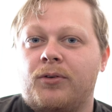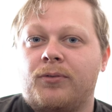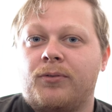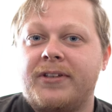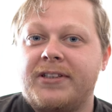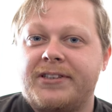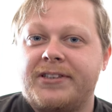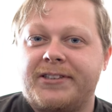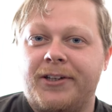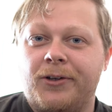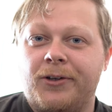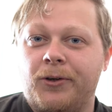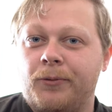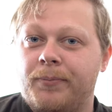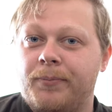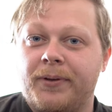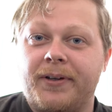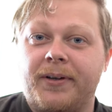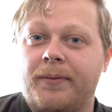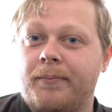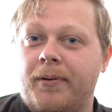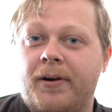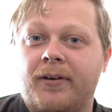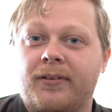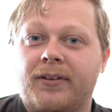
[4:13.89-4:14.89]
them to resell,
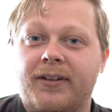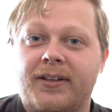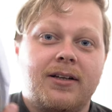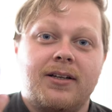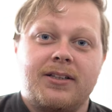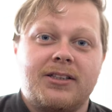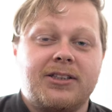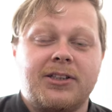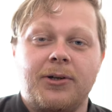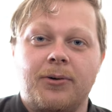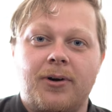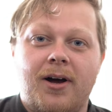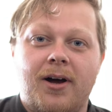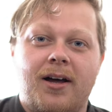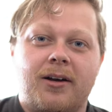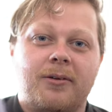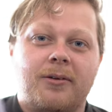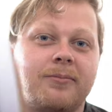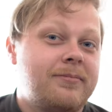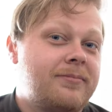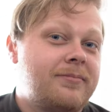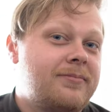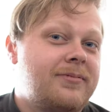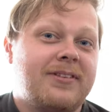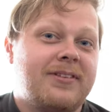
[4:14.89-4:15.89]
but still got
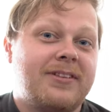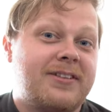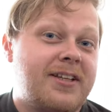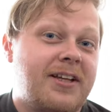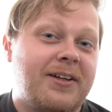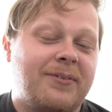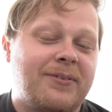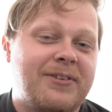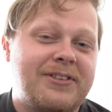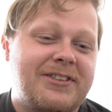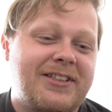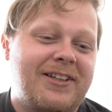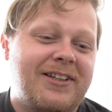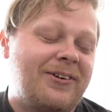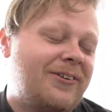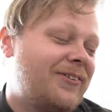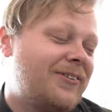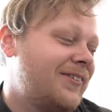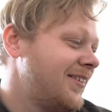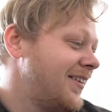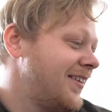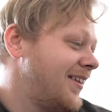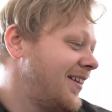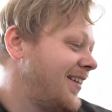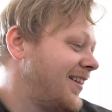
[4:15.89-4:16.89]
them. Didn't
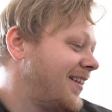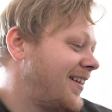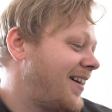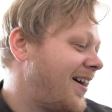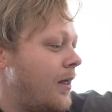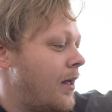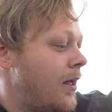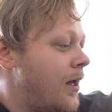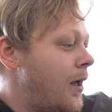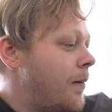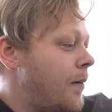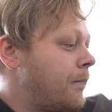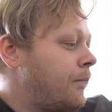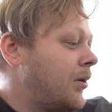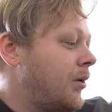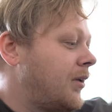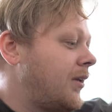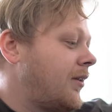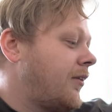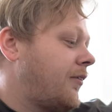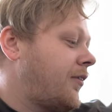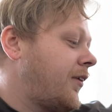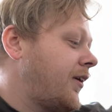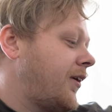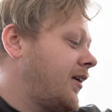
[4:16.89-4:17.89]
resell.
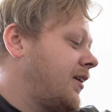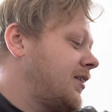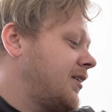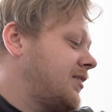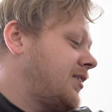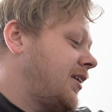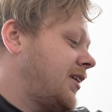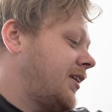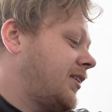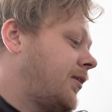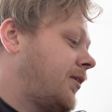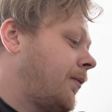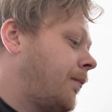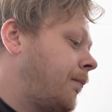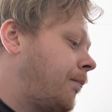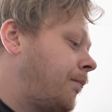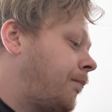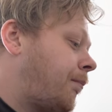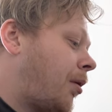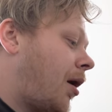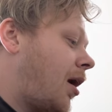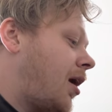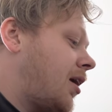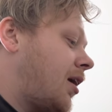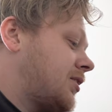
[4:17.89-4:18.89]
But the thing is, like, the
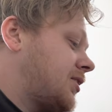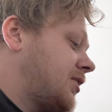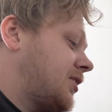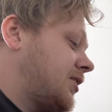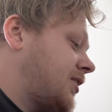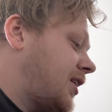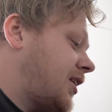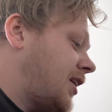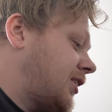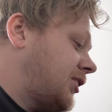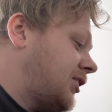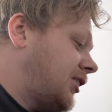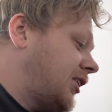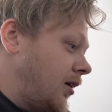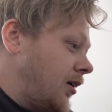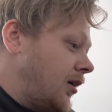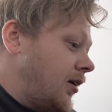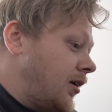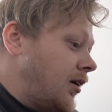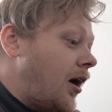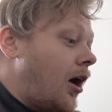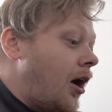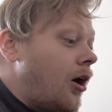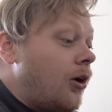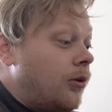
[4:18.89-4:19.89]
box is actually.
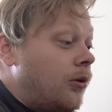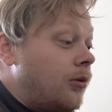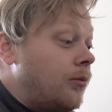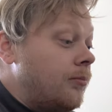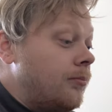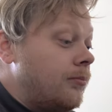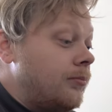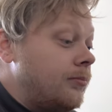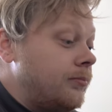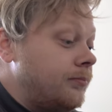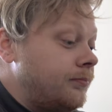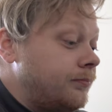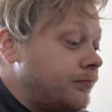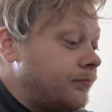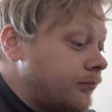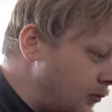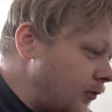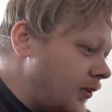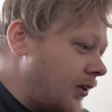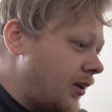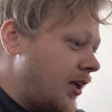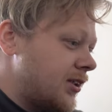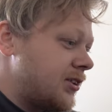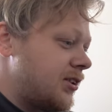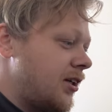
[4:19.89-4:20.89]
Oh,
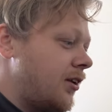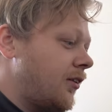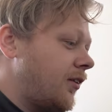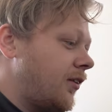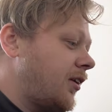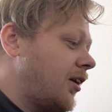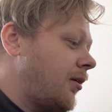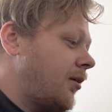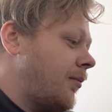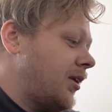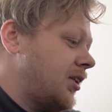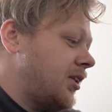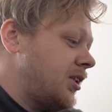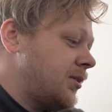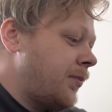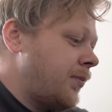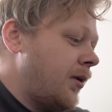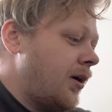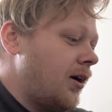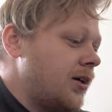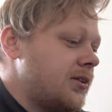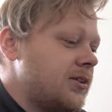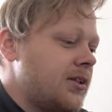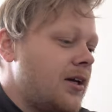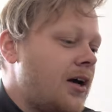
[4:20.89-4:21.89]
that's another thing about this
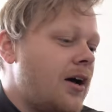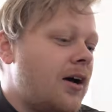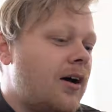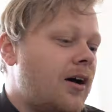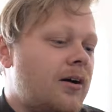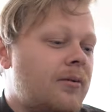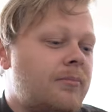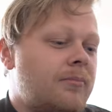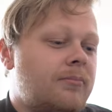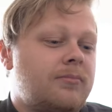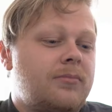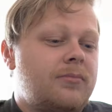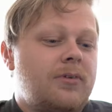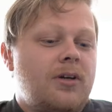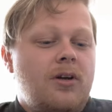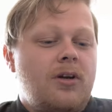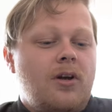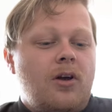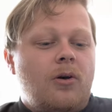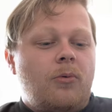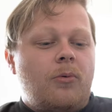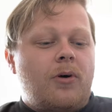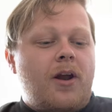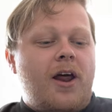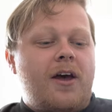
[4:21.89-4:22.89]
box.
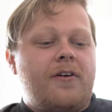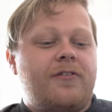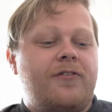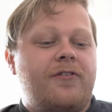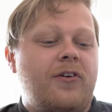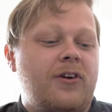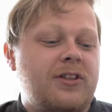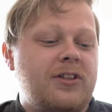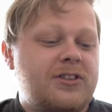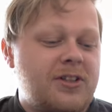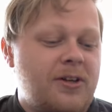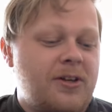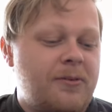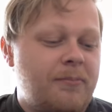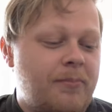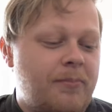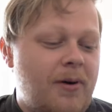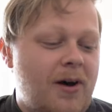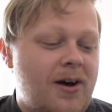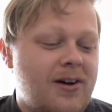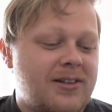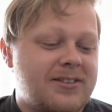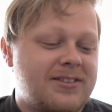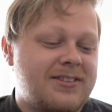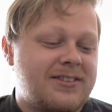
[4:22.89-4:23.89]
When I first
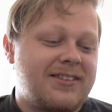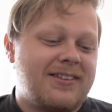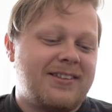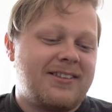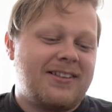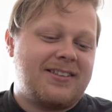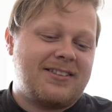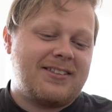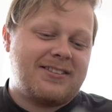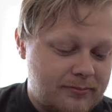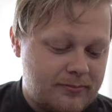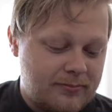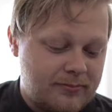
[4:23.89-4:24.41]
unboxed it,